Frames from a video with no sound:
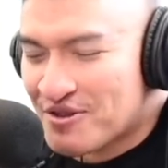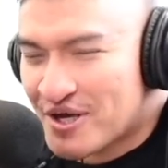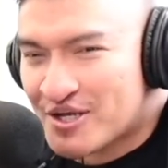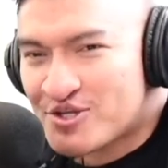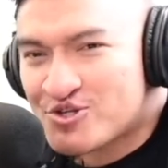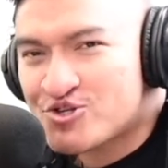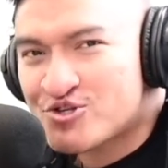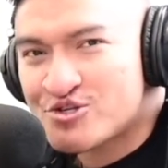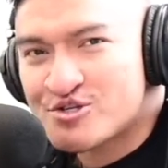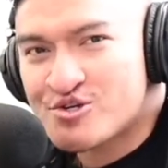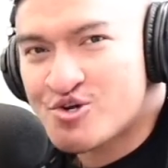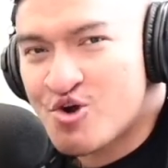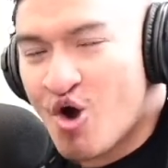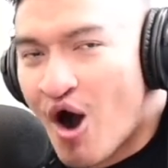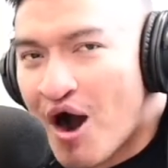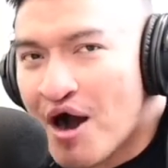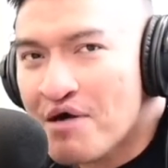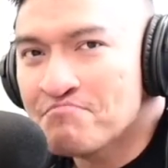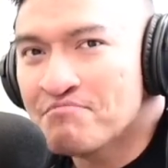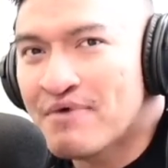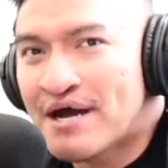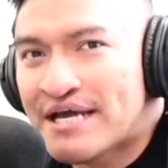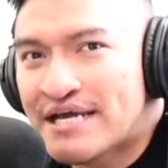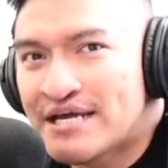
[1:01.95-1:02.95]
That just
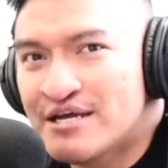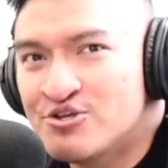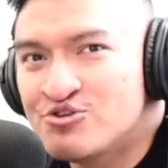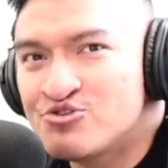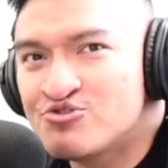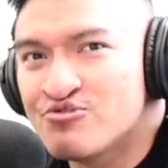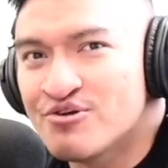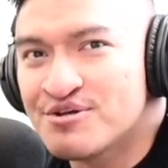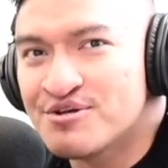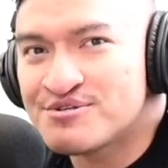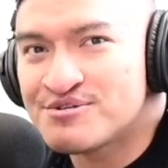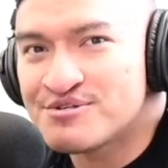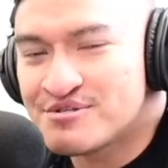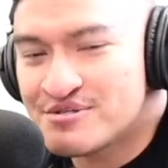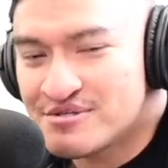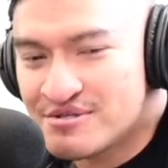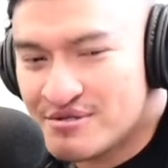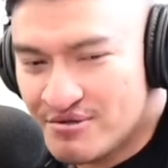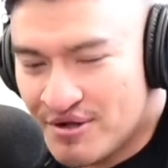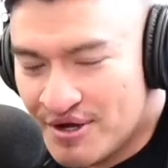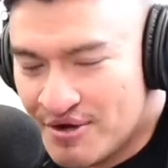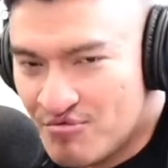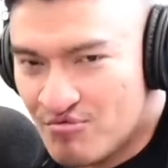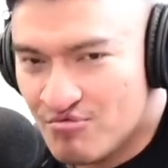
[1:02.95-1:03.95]
caught my interest,
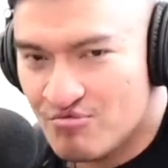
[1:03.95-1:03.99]
like